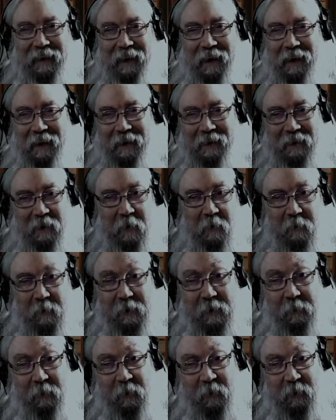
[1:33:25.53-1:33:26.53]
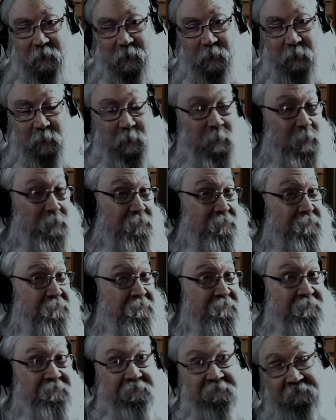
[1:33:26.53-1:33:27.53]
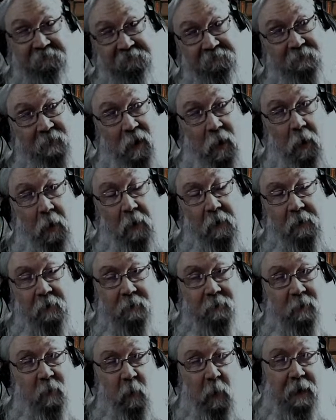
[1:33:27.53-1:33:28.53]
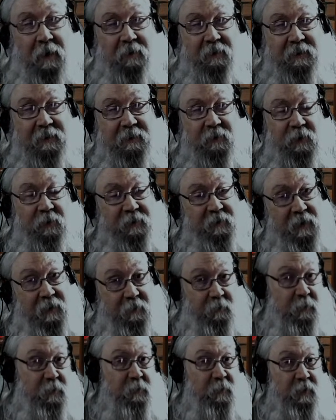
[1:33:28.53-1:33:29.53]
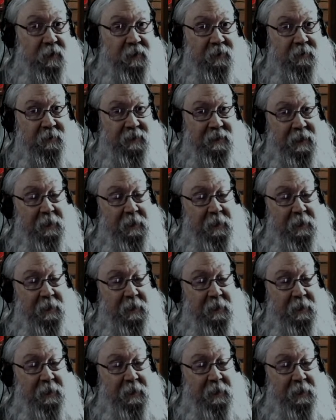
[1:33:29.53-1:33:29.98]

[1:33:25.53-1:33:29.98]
And other people who are quietly just actually really good